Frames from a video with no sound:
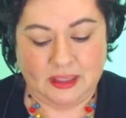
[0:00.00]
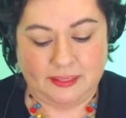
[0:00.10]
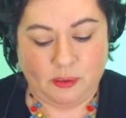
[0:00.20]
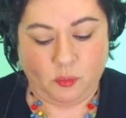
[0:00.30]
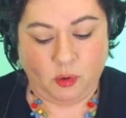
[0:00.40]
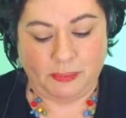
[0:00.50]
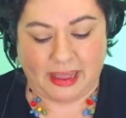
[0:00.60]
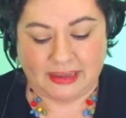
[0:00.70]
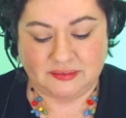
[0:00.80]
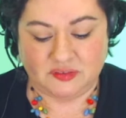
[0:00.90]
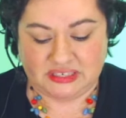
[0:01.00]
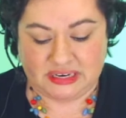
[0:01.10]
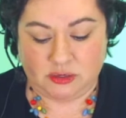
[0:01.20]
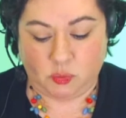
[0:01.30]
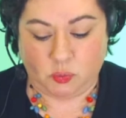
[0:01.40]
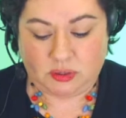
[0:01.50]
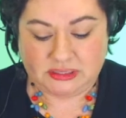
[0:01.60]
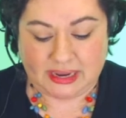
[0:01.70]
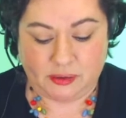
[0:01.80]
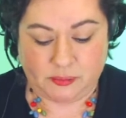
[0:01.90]
They wore bags of seed corn
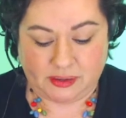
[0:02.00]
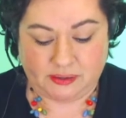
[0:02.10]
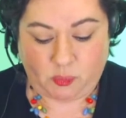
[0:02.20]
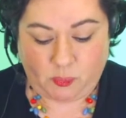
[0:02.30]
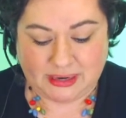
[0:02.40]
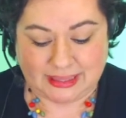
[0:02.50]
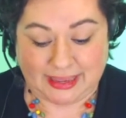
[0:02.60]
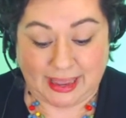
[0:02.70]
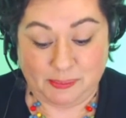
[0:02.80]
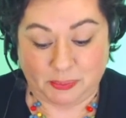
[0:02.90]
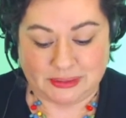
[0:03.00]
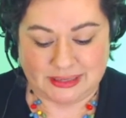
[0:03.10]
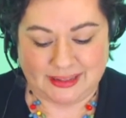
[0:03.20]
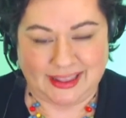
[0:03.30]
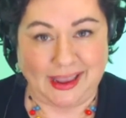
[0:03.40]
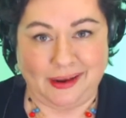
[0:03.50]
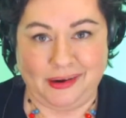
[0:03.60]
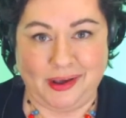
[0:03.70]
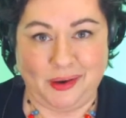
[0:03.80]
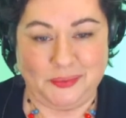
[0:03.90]
tied around their waists like aprons, and they
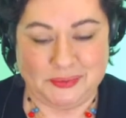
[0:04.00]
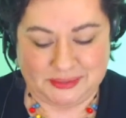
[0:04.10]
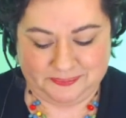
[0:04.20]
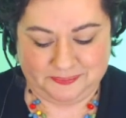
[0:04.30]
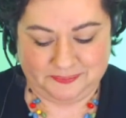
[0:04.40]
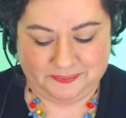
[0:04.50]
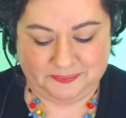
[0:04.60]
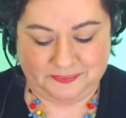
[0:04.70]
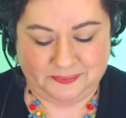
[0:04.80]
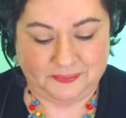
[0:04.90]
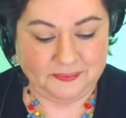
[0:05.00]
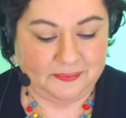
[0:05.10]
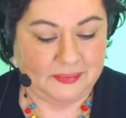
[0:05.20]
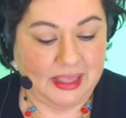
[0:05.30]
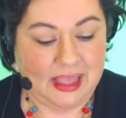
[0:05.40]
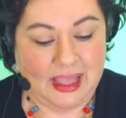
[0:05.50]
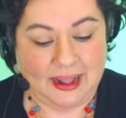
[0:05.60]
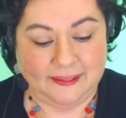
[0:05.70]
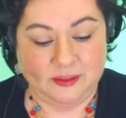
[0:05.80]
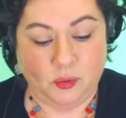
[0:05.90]
carried hoes.
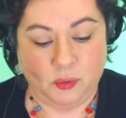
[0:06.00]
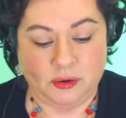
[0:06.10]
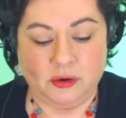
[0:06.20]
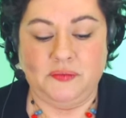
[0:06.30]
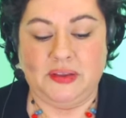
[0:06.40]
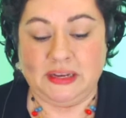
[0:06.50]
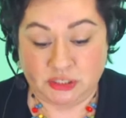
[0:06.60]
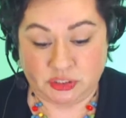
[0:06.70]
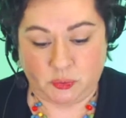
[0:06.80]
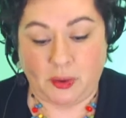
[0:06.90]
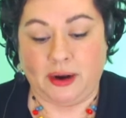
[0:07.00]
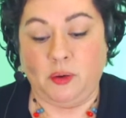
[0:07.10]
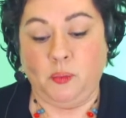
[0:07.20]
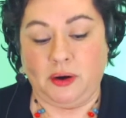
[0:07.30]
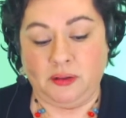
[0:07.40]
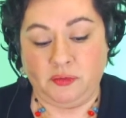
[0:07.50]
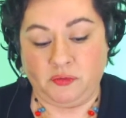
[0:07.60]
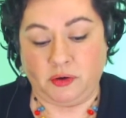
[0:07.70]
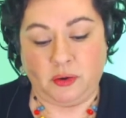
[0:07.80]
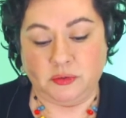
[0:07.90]
At the corner of each square, where the
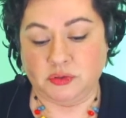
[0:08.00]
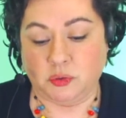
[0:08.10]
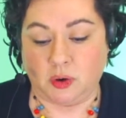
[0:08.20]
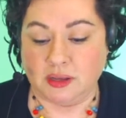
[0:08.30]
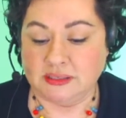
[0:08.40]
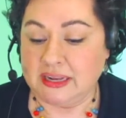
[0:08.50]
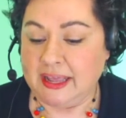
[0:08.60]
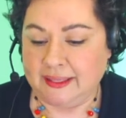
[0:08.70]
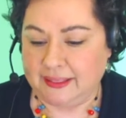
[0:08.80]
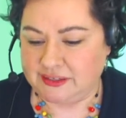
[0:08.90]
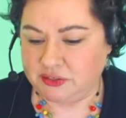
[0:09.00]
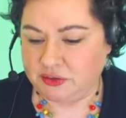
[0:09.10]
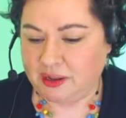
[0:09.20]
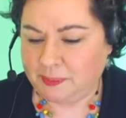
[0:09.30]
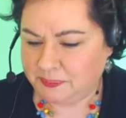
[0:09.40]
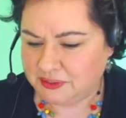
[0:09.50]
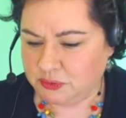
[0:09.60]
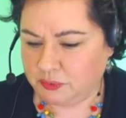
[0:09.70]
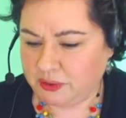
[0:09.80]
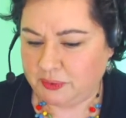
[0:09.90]
furrows crossed, they stirred up the
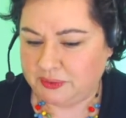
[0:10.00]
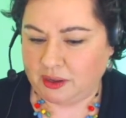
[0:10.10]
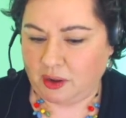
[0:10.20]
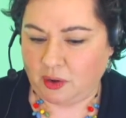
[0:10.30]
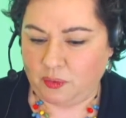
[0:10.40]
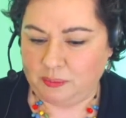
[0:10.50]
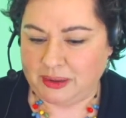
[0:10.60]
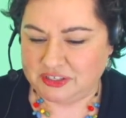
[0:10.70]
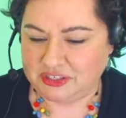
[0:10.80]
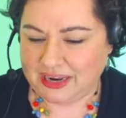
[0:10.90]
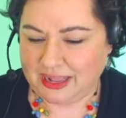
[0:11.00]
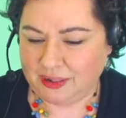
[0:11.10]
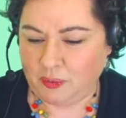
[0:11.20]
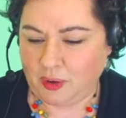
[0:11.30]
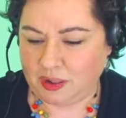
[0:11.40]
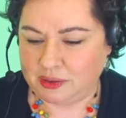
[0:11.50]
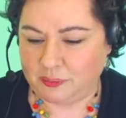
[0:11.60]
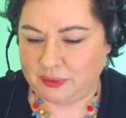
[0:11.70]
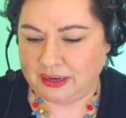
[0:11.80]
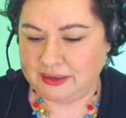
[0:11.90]
soil with the hoe and made a shallow
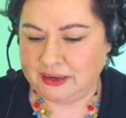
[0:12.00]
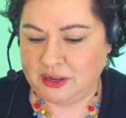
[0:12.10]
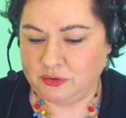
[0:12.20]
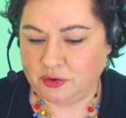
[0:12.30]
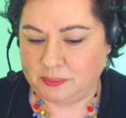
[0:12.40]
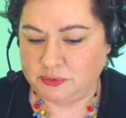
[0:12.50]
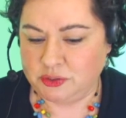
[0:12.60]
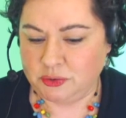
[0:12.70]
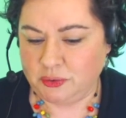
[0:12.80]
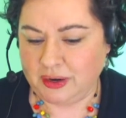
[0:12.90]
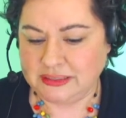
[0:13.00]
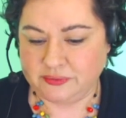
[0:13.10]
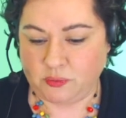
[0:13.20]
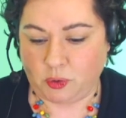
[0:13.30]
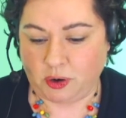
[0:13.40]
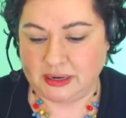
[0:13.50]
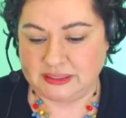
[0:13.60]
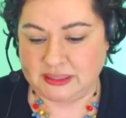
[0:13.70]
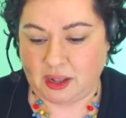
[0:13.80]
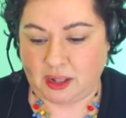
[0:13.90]
hollow in it, dropped 2 grains of corn
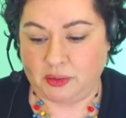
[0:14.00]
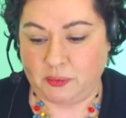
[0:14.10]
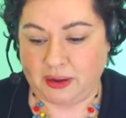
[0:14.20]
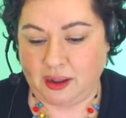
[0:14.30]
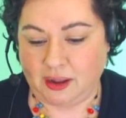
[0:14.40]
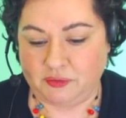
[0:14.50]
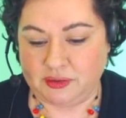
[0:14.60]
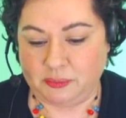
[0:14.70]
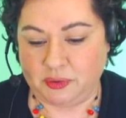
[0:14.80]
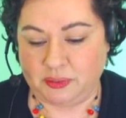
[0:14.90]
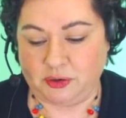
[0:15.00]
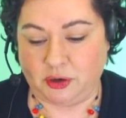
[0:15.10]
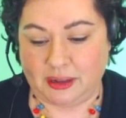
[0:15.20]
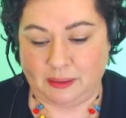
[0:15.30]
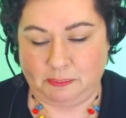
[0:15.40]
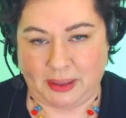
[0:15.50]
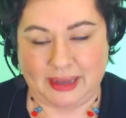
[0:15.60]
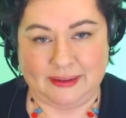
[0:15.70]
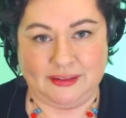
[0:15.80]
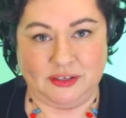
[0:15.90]
into the hollow, and covered them with dirt and
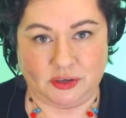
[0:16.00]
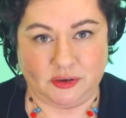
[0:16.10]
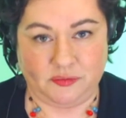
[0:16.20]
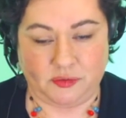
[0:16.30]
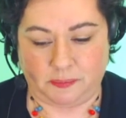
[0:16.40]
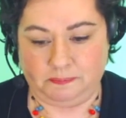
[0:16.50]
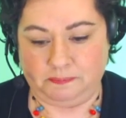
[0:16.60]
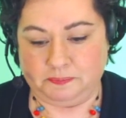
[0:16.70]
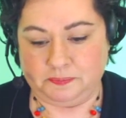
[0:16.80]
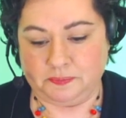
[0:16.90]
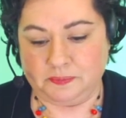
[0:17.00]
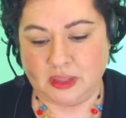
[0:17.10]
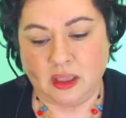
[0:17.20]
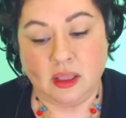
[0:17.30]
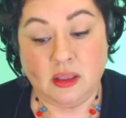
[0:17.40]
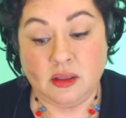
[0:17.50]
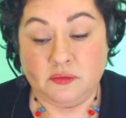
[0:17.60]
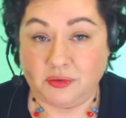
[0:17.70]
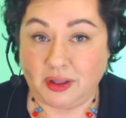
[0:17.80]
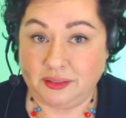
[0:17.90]
patted the dirt firm.
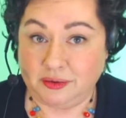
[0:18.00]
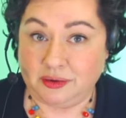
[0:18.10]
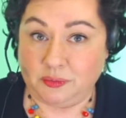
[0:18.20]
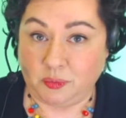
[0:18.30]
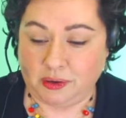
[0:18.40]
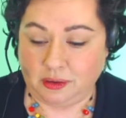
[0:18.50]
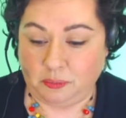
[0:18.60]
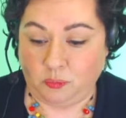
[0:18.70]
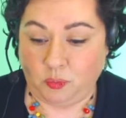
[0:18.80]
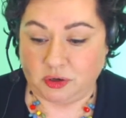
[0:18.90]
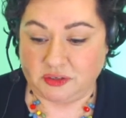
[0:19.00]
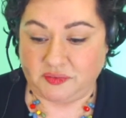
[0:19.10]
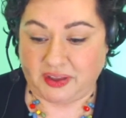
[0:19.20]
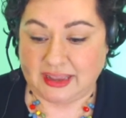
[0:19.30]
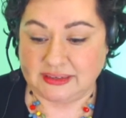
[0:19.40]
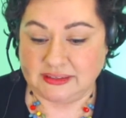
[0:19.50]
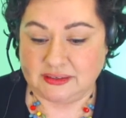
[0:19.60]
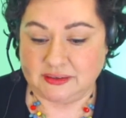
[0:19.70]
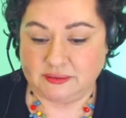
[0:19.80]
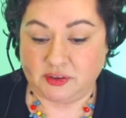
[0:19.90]
Father and Royal worked
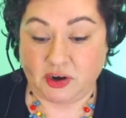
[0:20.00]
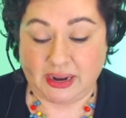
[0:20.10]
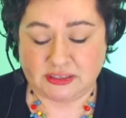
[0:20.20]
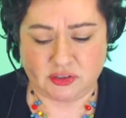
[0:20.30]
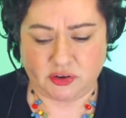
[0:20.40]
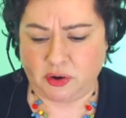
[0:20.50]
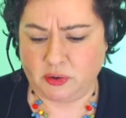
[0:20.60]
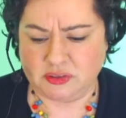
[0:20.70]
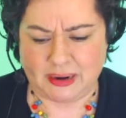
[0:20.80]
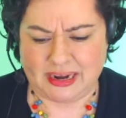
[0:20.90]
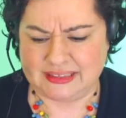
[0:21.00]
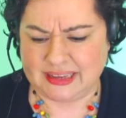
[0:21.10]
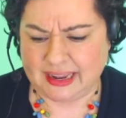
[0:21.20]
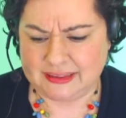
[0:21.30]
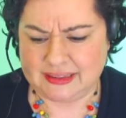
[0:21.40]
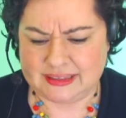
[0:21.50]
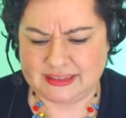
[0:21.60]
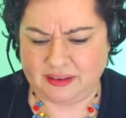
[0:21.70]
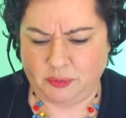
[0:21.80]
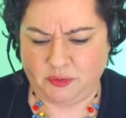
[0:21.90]
fast. Their hands and their hoes made exactly the
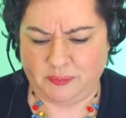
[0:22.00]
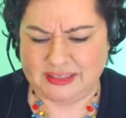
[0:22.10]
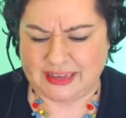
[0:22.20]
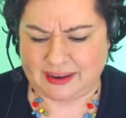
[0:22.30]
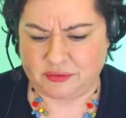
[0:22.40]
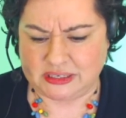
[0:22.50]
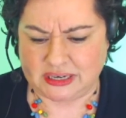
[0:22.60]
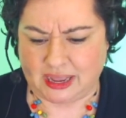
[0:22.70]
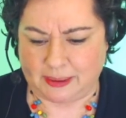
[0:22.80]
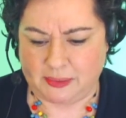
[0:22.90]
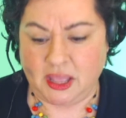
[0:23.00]
same movements every time.